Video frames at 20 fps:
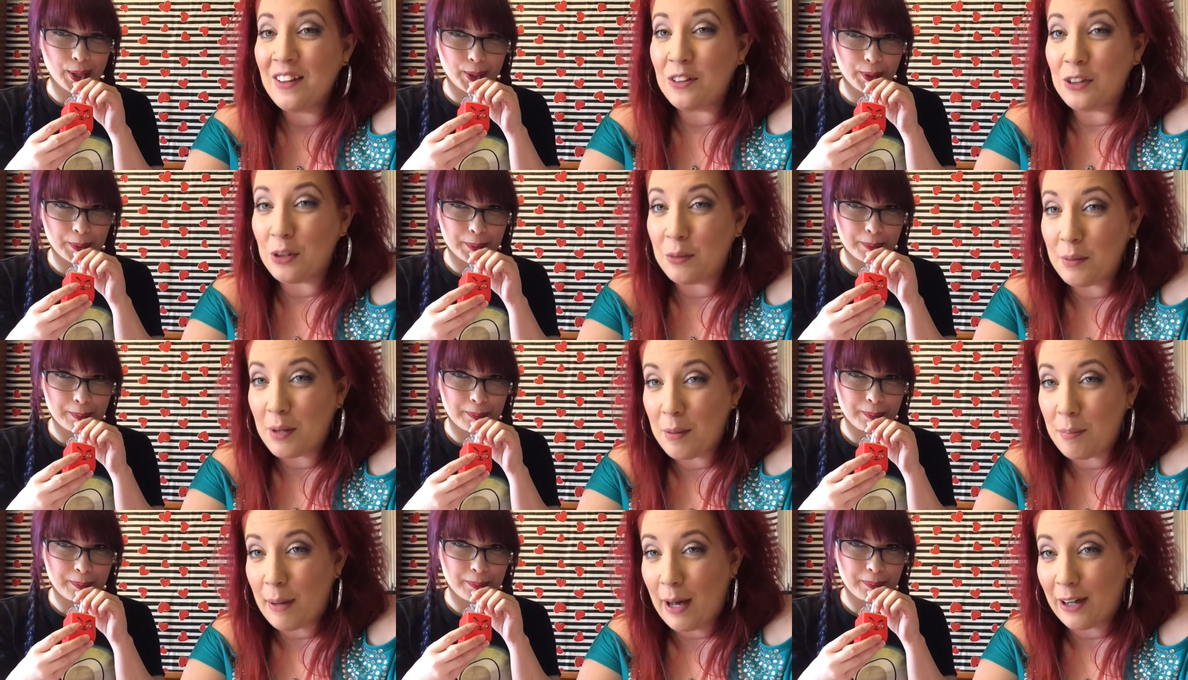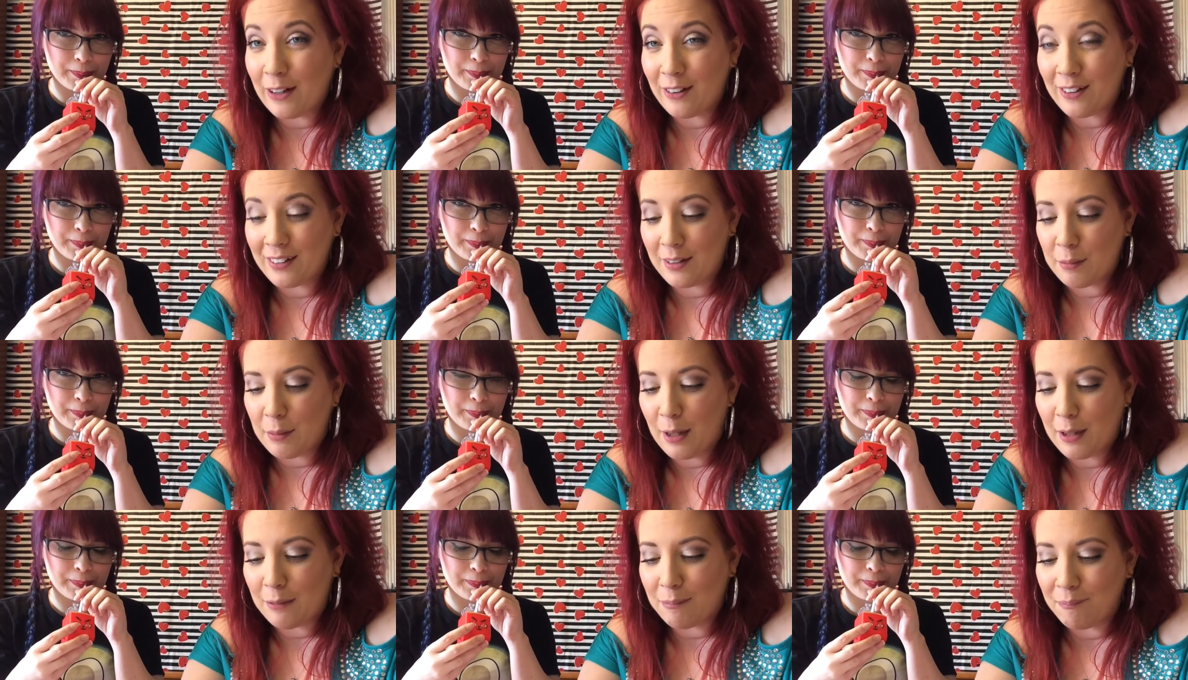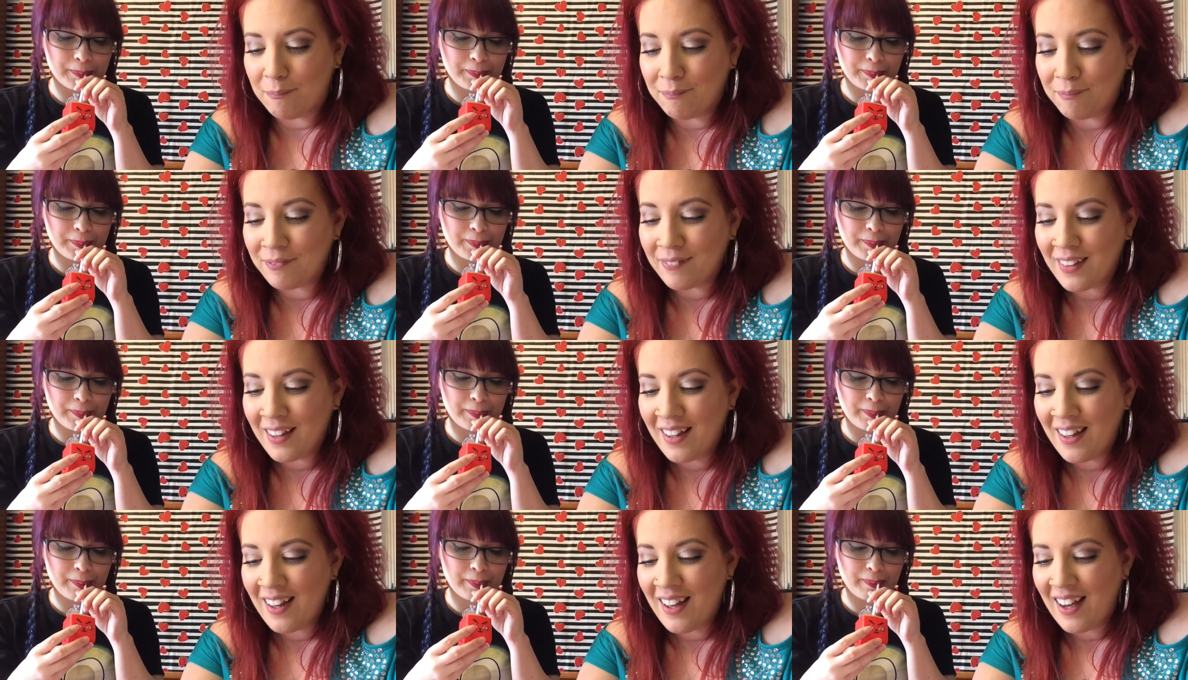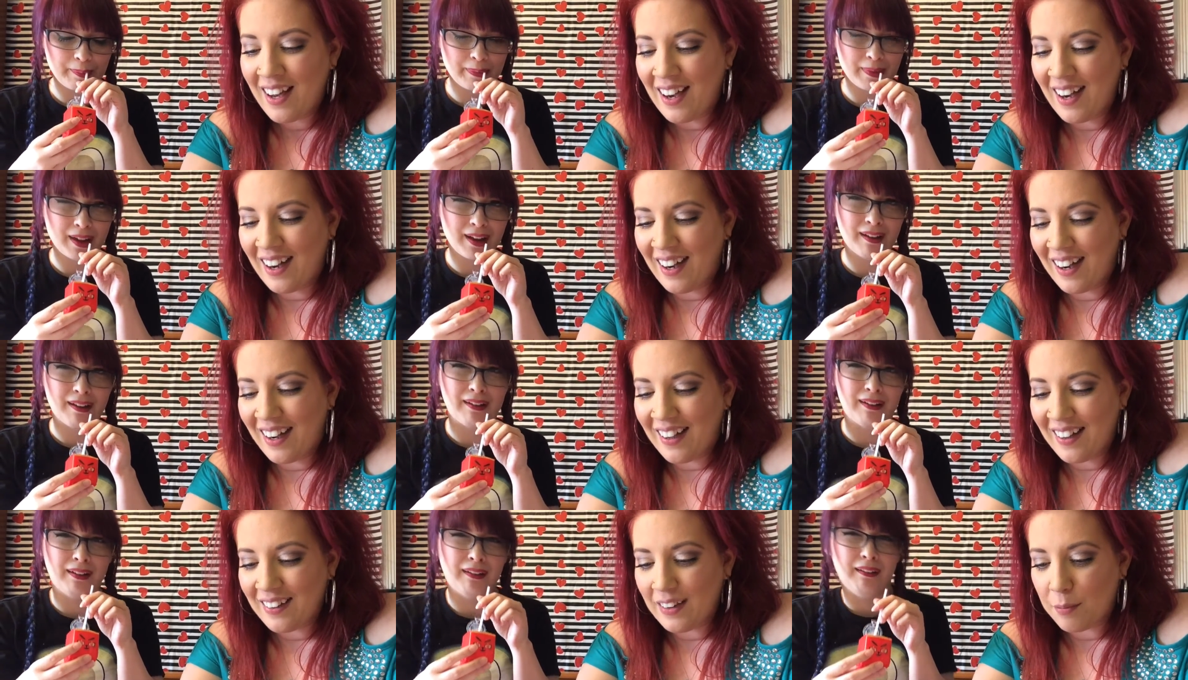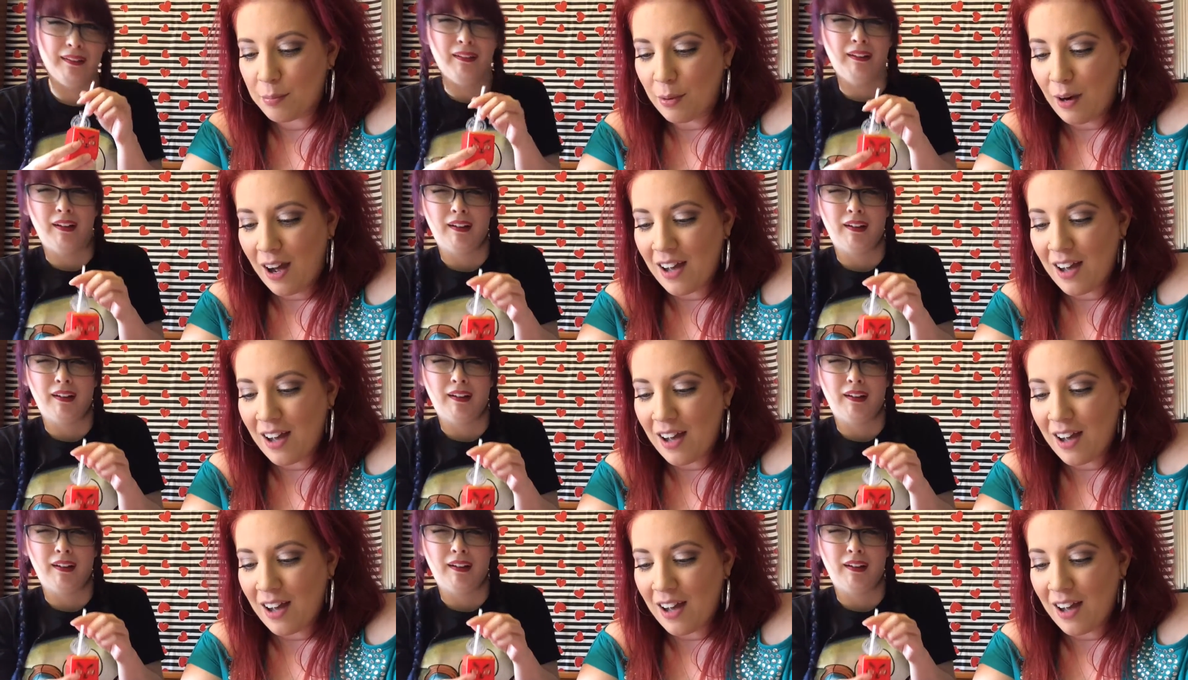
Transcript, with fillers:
Speaker 1: little bit of powder at the bottom. Uh, the oh.